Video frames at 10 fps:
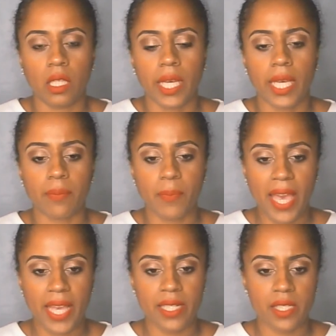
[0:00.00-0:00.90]
it
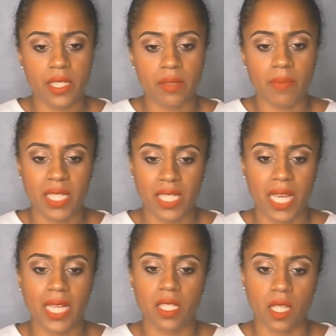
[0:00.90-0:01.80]
pays to
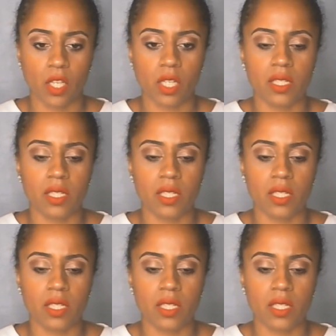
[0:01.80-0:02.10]
meditate so that you can